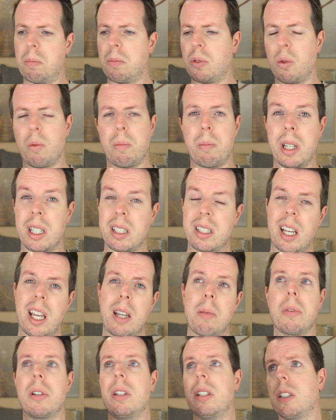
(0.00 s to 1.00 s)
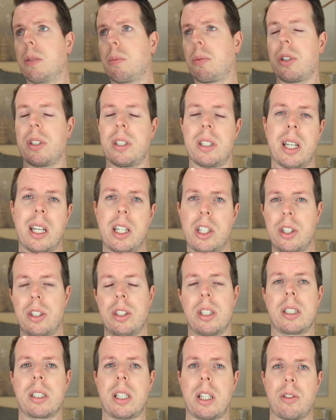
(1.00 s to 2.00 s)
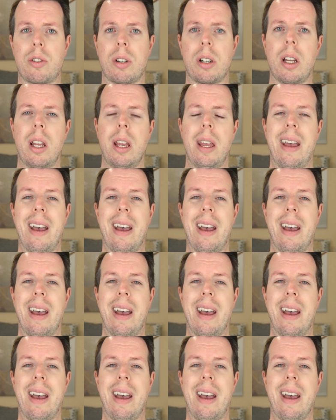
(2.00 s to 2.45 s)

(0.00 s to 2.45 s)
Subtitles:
sort of big table and there's presentations, etc.